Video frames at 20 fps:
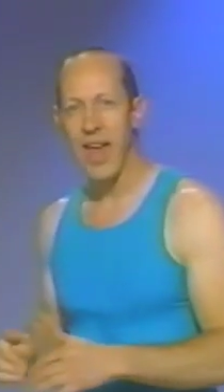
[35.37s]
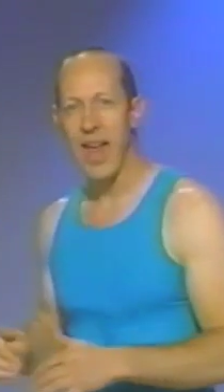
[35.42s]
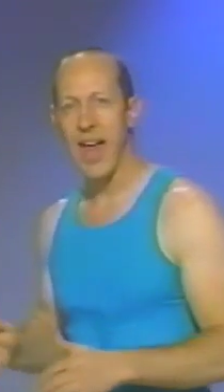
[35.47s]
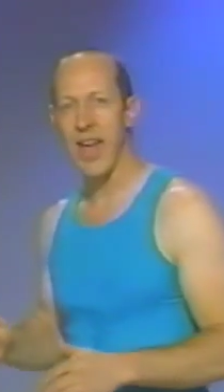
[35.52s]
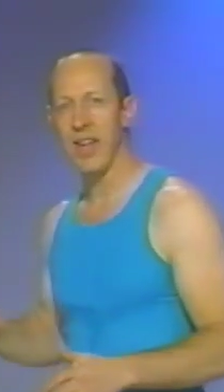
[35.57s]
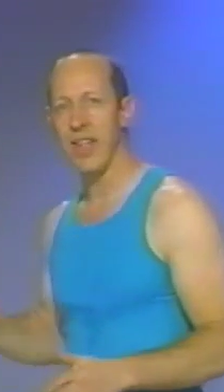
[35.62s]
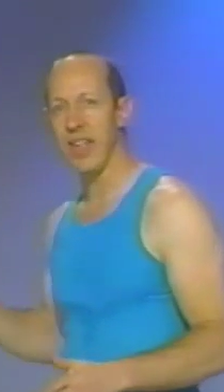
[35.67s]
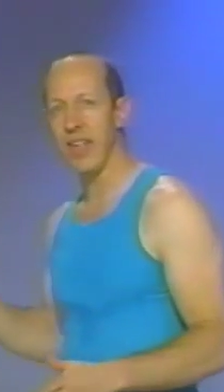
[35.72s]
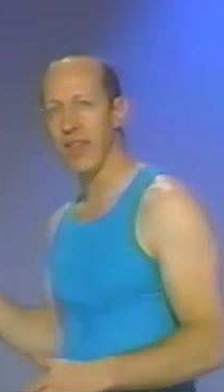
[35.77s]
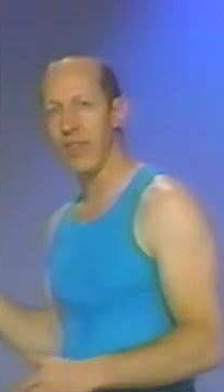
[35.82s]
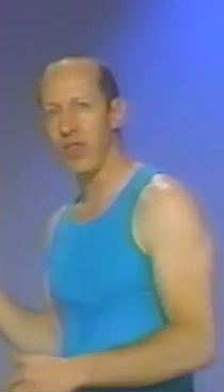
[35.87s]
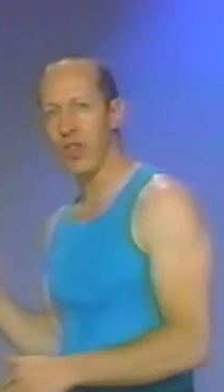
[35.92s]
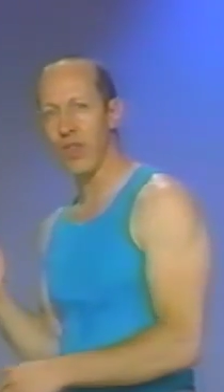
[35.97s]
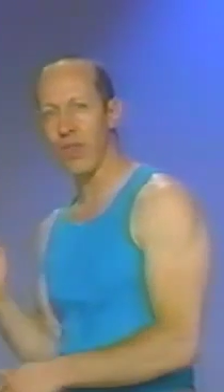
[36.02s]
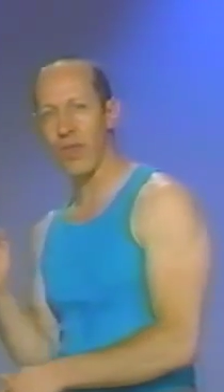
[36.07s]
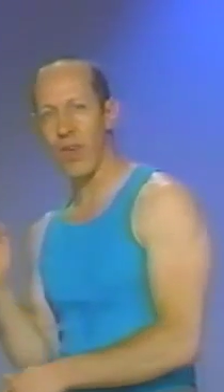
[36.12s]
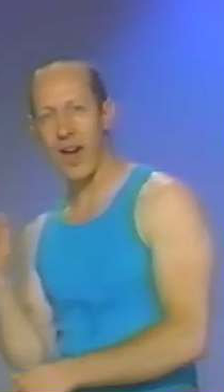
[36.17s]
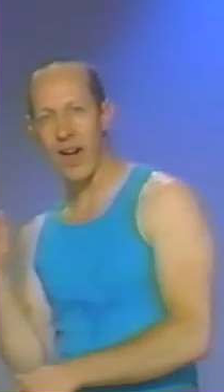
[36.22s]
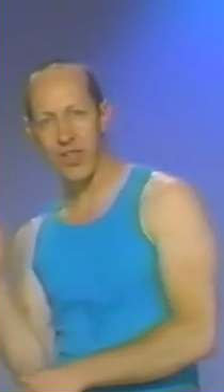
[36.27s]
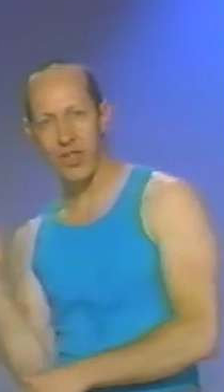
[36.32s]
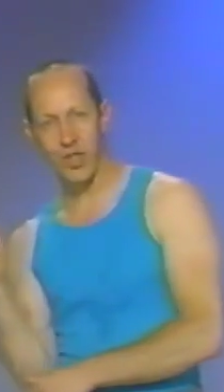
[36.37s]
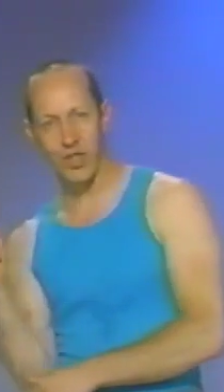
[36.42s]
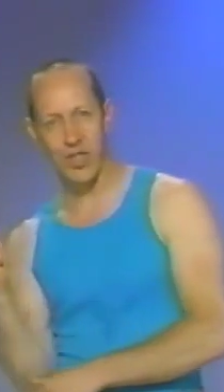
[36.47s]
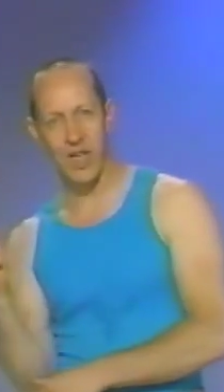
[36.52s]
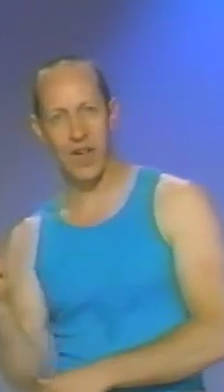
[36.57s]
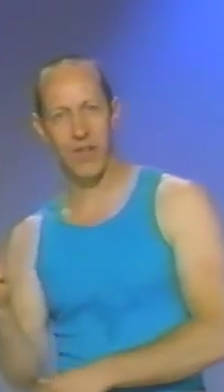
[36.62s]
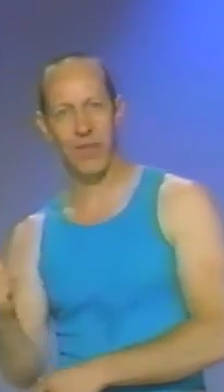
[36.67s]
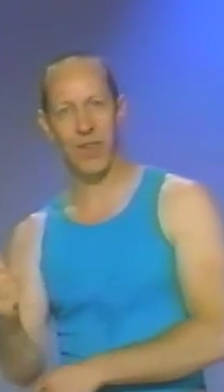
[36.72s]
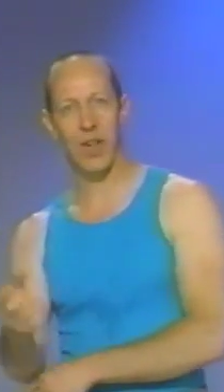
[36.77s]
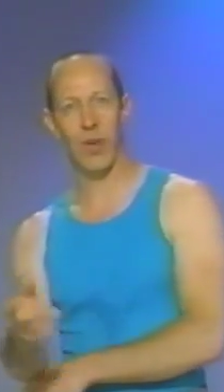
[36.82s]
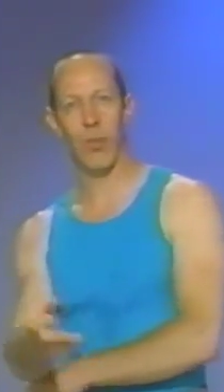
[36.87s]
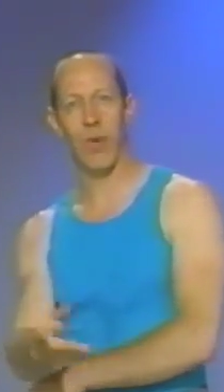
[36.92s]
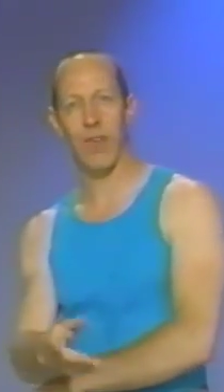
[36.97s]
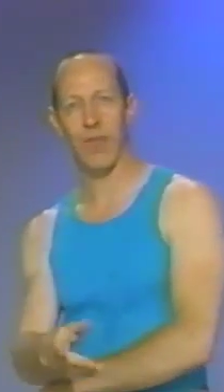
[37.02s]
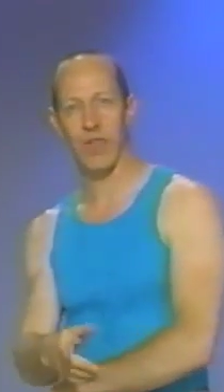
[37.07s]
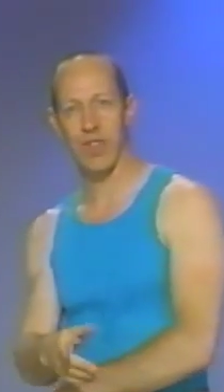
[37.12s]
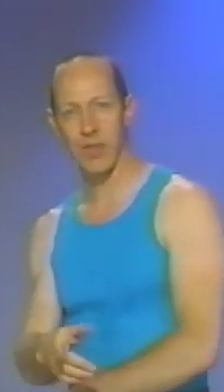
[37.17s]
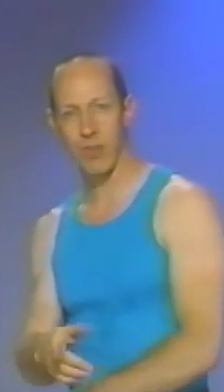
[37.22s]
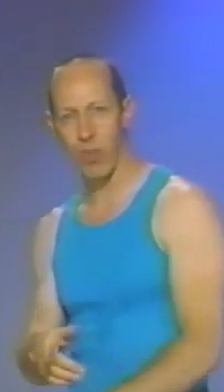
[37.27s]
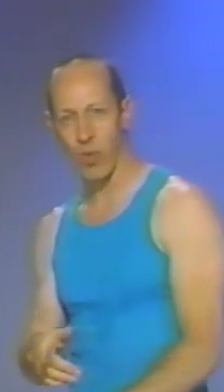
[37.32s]
And if you find yourself in a
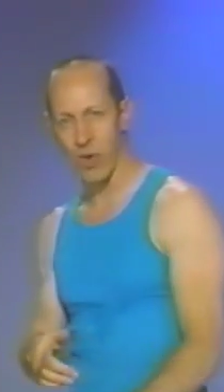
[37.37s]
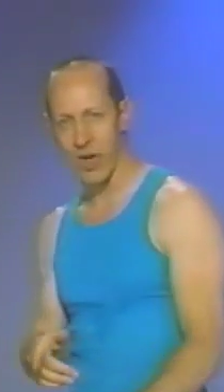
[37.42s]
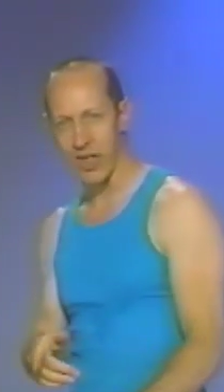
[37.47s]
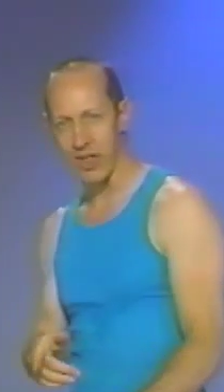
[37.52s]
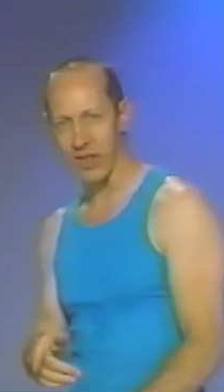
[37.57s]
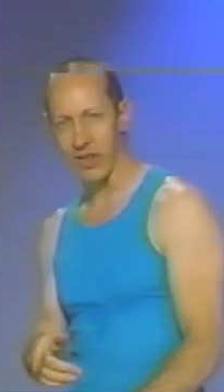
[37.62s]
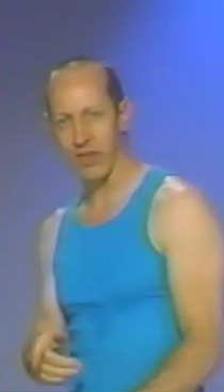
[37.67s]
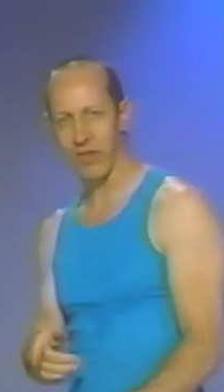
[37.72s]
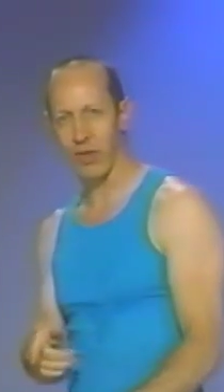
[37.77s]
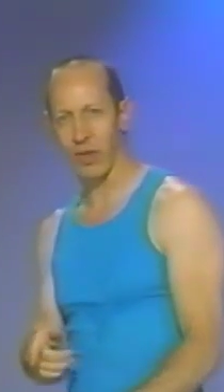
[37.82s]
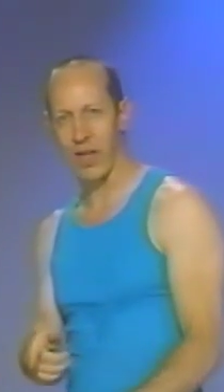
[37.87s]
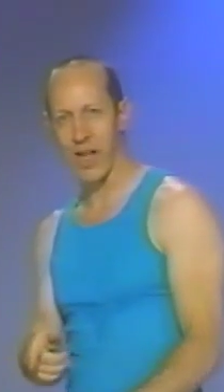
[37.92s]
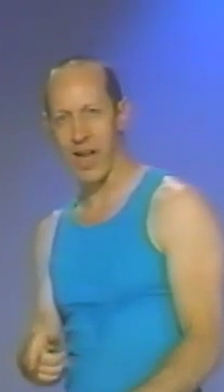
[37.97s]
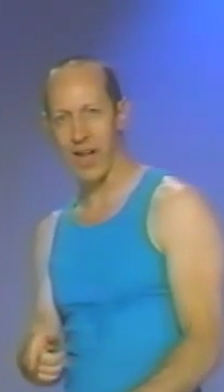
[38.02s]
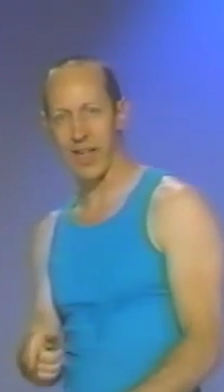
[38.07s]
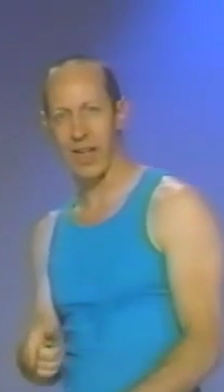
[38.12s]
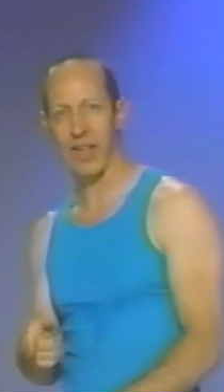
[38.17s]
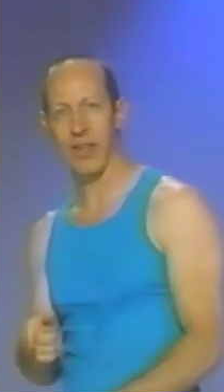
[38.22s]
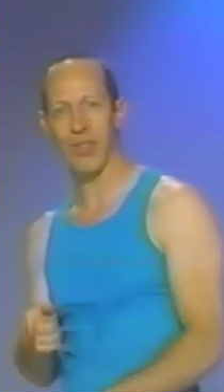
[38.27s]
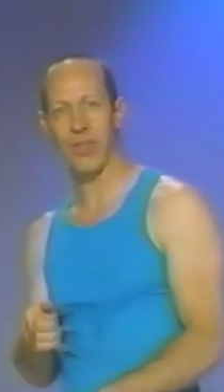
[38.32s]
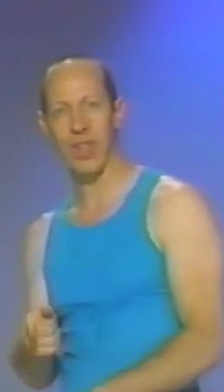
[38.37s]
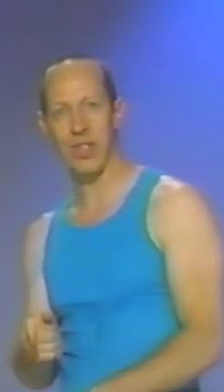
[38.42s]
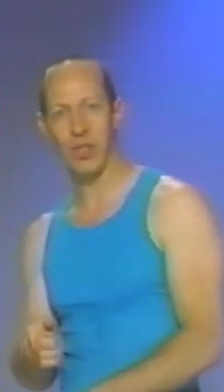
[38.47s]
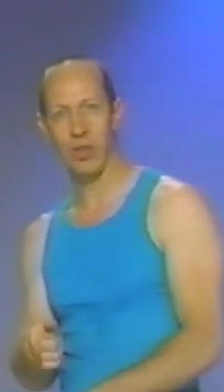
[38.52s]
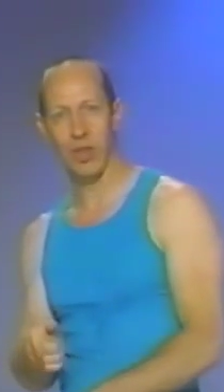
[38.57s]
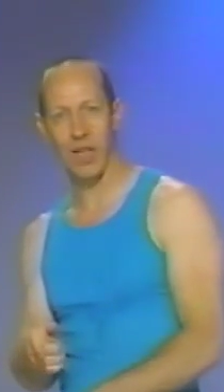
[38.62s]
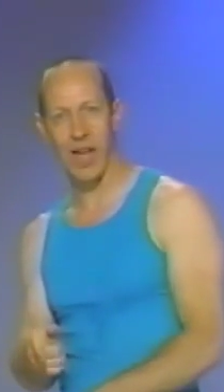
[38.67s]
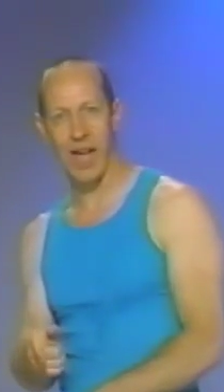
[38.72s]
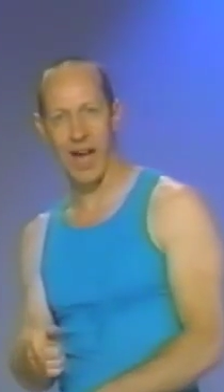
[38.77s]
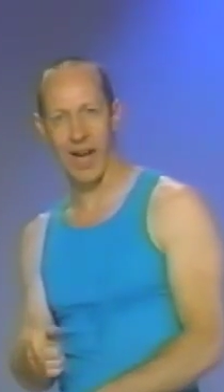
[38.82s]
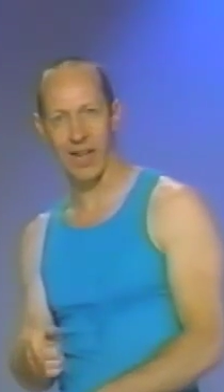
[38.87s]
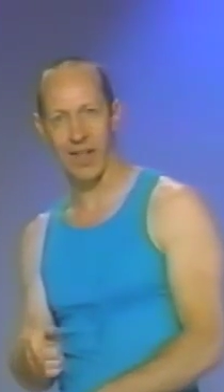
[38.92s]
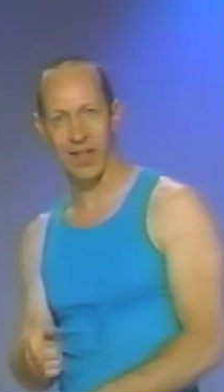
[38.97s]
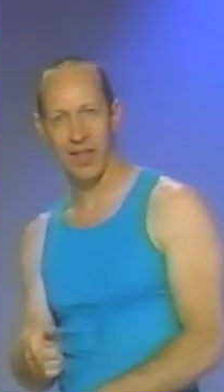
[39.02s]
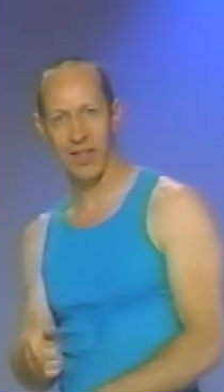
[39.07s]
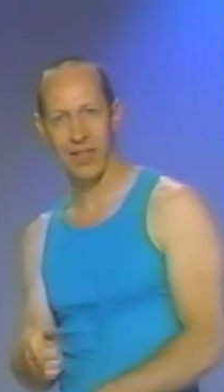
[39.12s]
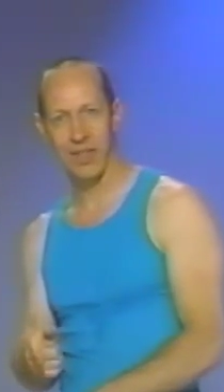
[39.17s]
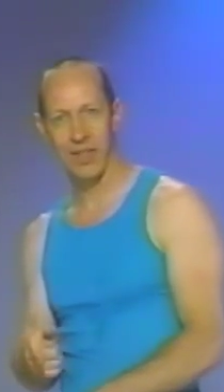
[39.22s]
reference point for locking, then you lock.